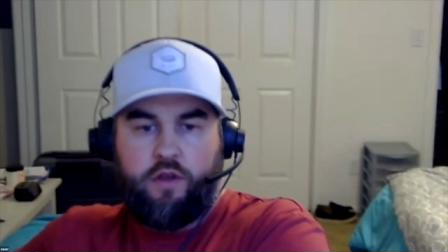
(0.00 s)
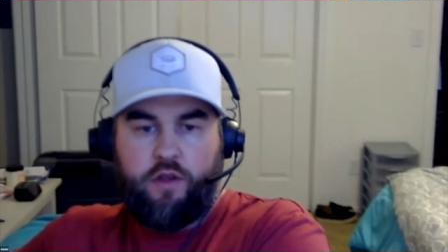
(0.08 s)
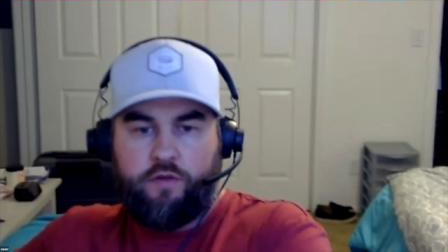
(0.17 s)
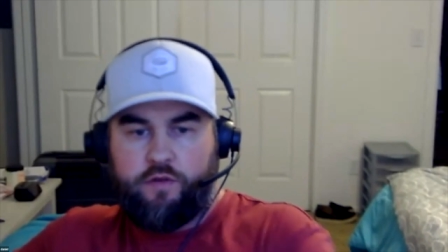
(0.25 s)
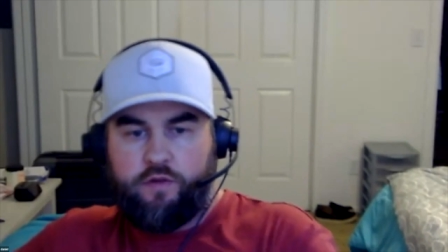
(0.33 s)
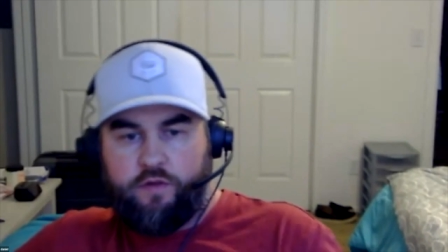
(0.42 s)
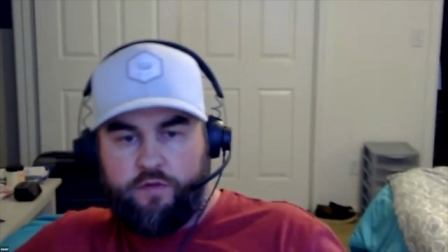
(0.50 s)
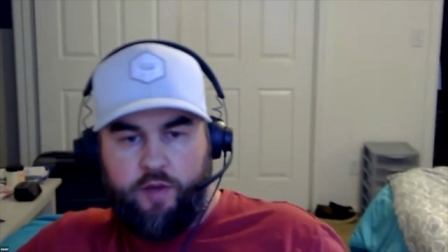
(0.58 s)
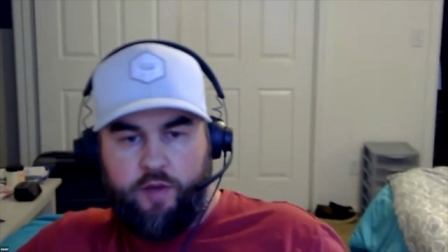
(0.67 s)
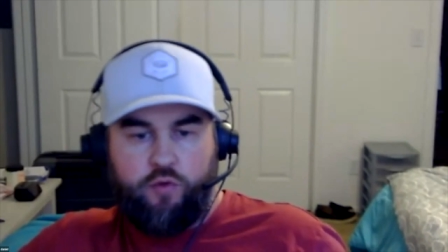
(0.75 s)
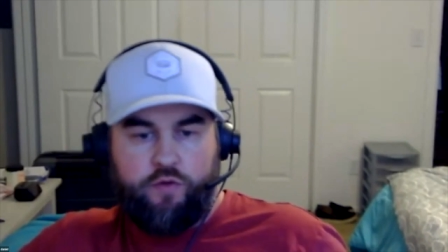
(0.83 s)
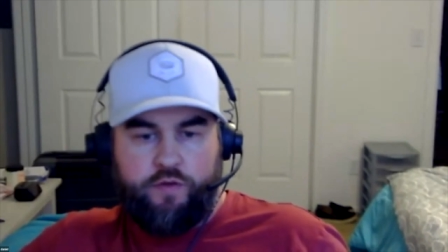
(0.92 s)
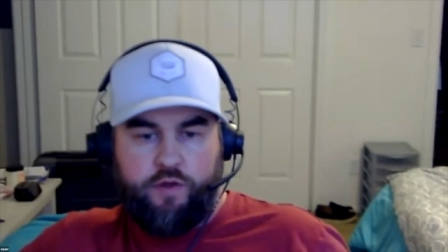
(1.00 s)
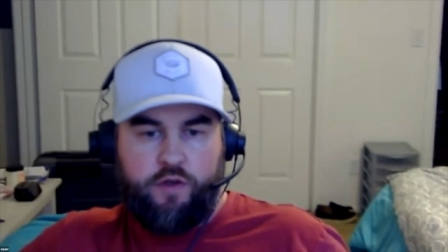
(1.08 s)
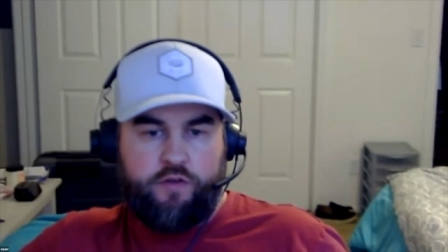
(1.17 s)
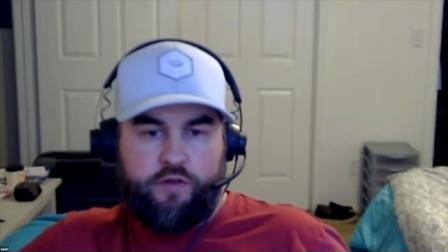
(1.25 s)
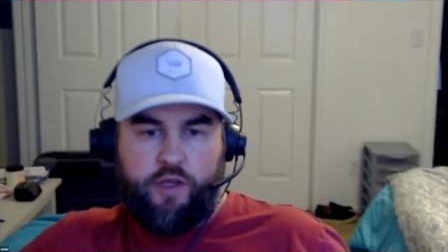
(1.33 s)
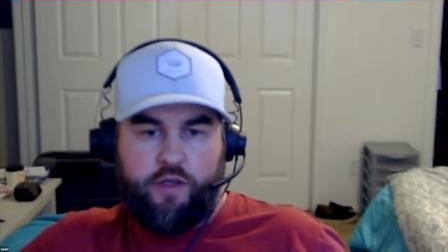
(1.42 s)
is it the same
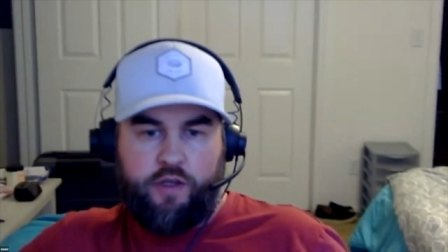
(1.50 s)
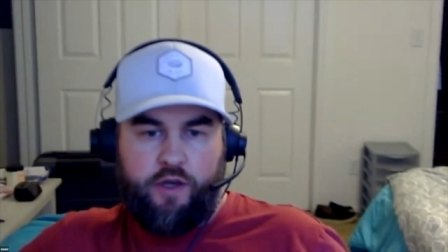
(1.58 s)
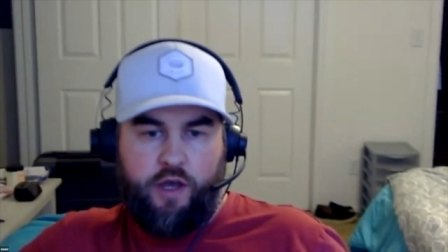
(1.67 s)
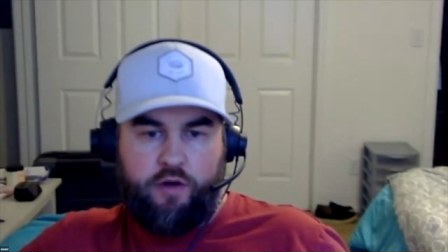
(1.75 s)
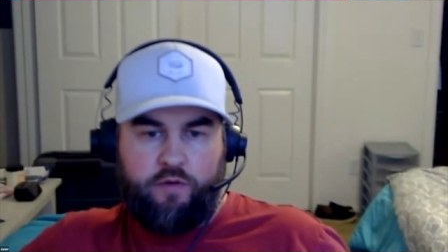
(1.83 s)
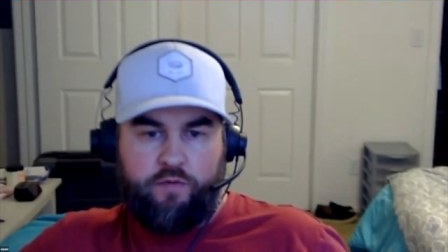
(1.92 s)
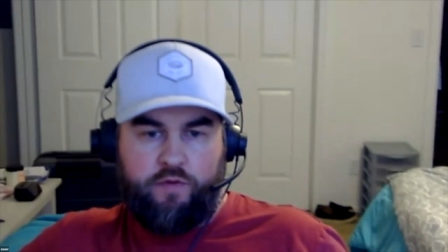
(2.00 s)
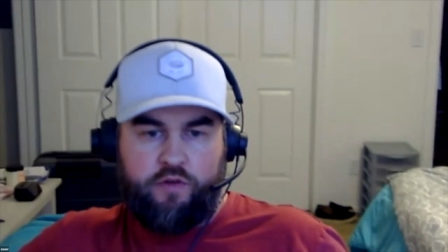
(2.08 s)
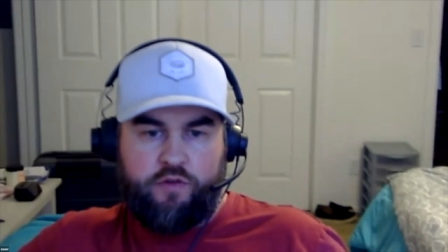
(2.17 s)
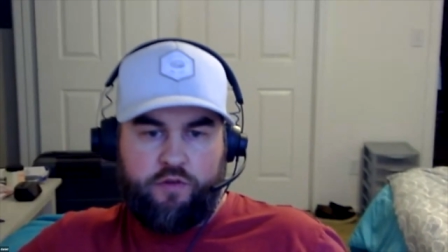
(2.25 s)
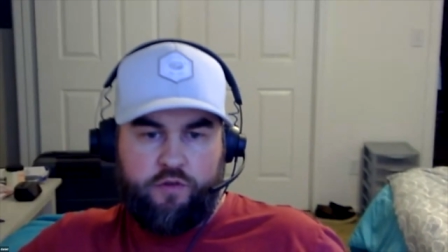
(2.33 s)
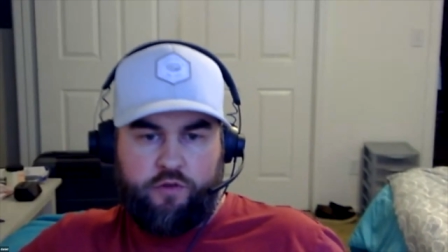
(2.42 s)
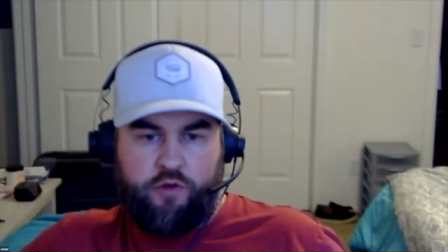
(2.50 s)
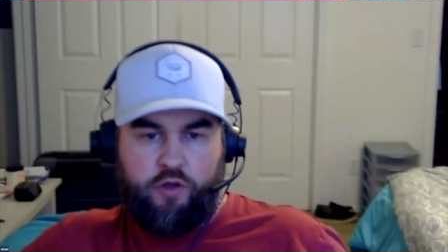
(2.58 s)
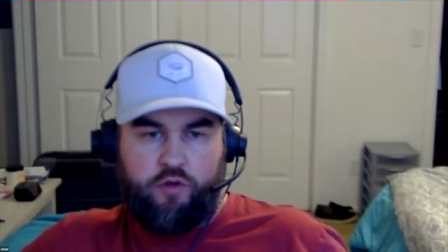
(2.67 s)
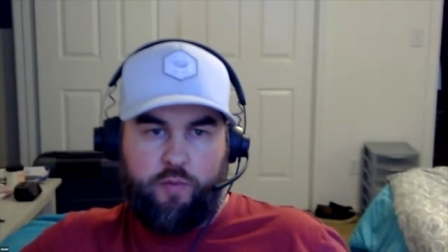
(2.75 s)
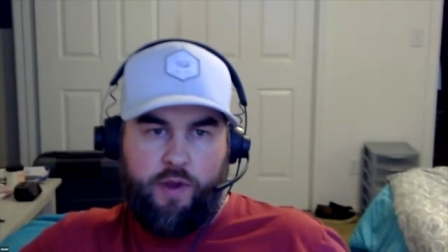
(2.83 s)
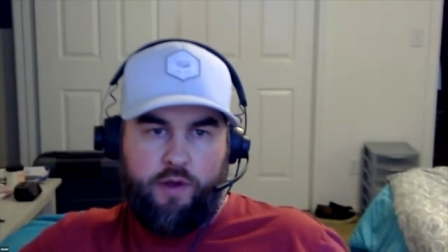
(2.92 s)
percentage taken out of each
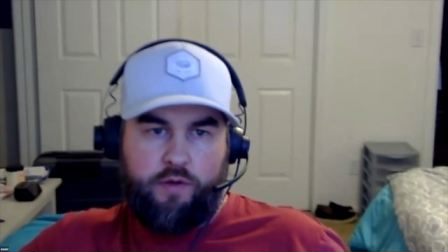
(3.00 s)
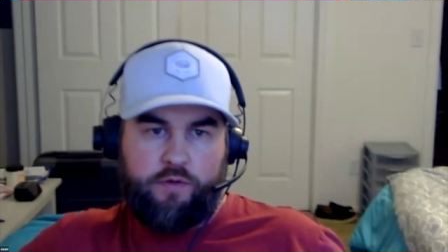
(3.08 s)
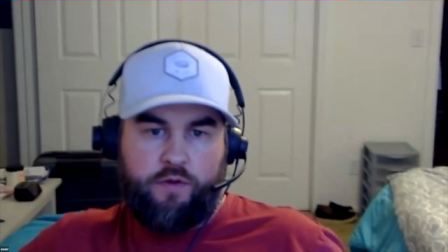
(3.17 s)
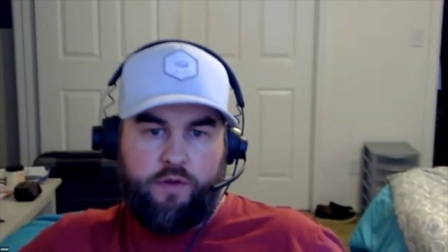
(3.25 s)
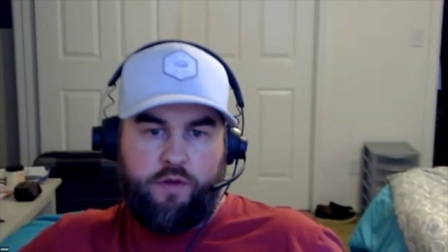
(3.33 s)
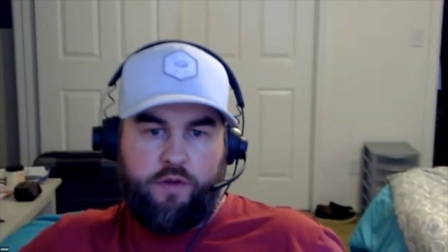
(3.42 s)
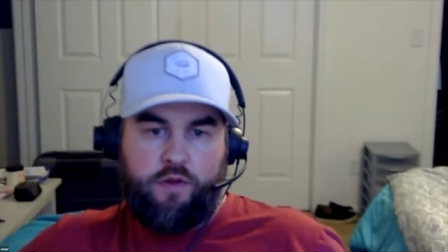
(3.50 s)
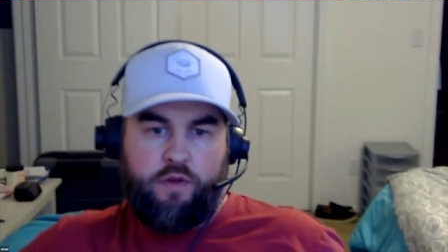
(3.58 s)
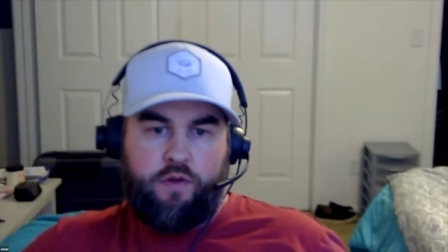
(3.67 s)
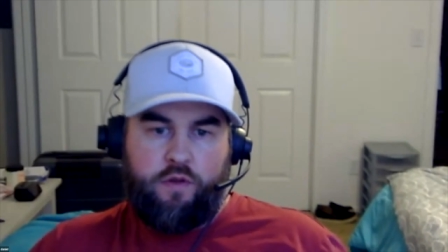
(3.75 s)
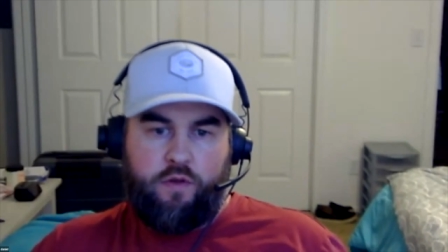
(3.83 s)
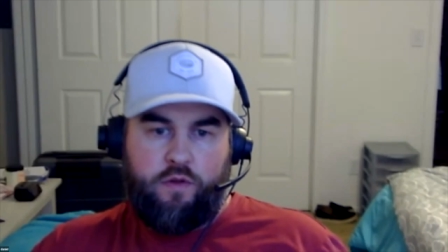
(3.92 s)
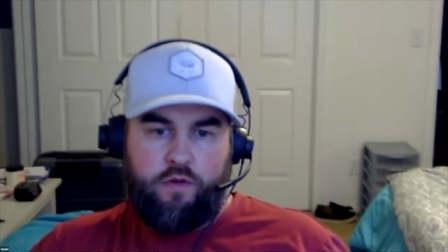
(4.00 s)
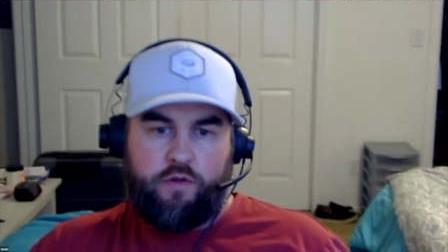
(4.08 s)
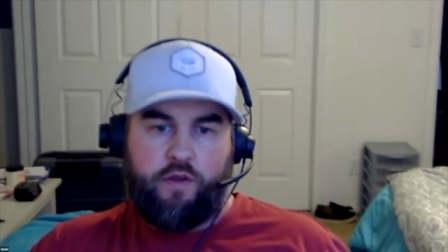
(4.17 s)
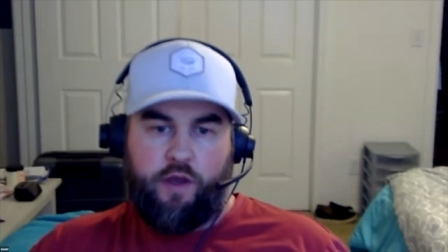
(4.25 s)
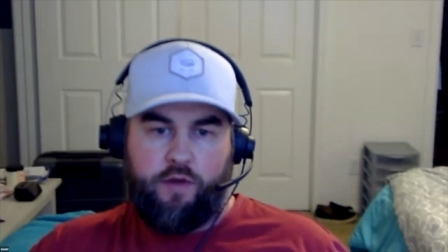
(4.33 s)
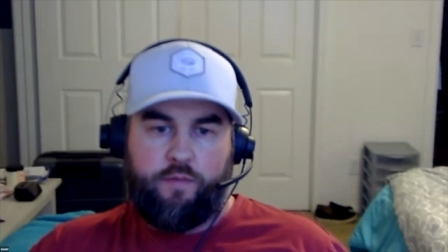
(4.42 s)
dollar amount?
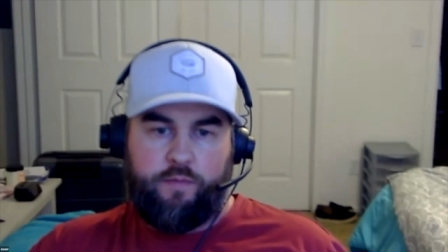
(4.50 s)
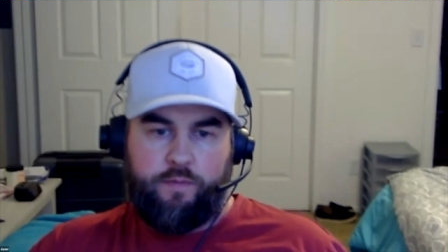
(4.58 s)
Yeah. Yes,